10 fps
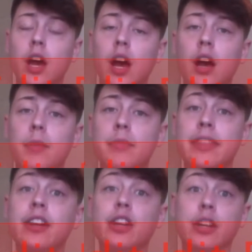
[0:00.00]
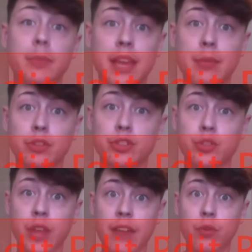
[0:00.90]
they're going to be able to do
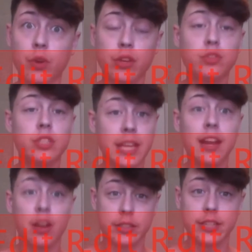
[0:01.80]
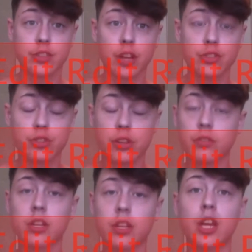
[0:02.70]
that for you to get on testosterone.